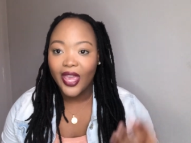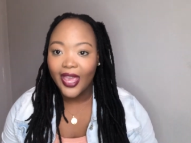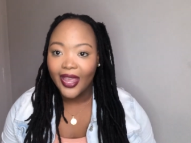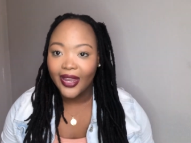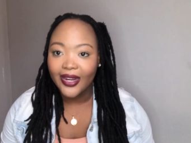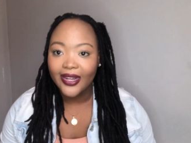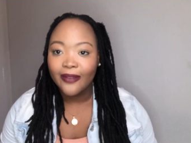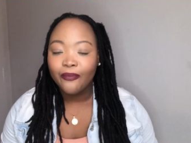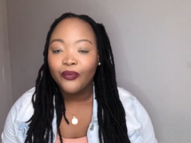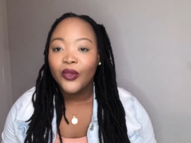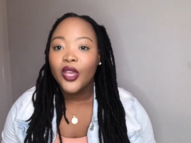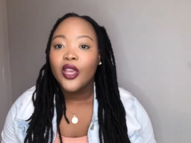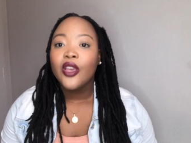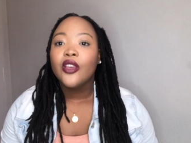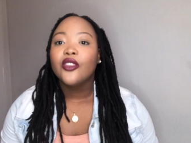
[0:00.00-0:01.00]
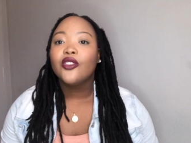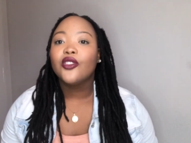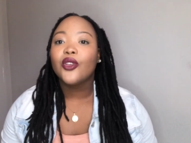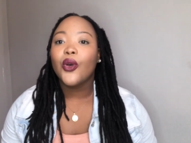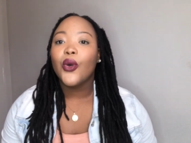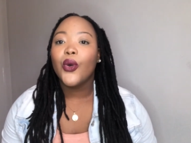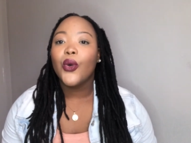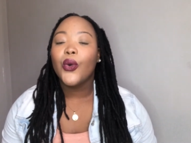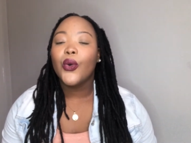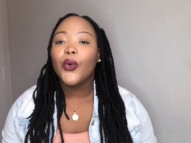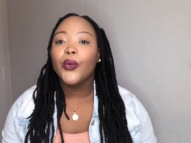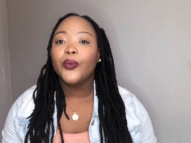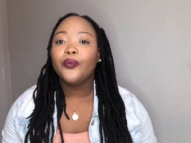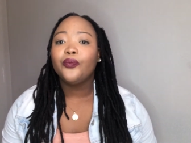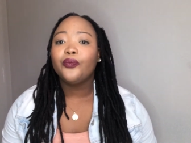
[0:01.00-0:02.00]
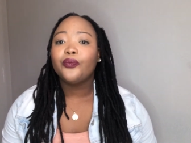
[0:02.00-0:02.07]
head. So